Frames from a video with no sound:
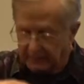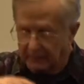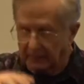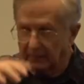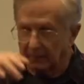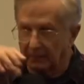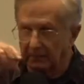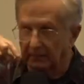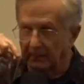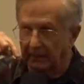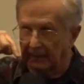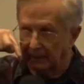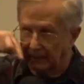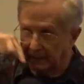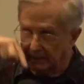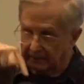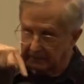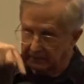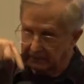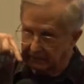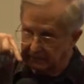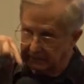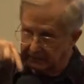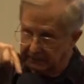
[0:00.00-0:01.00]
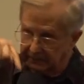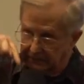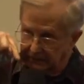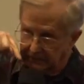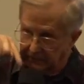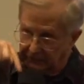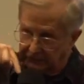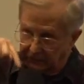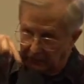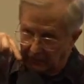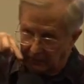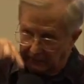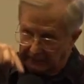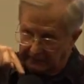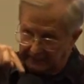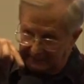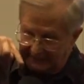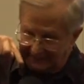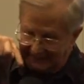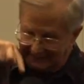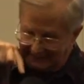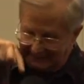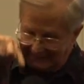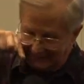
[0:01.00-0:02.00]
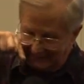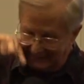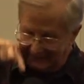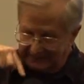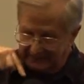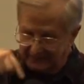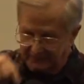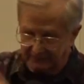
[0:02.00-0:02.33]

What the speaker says: element. You need to talk in the end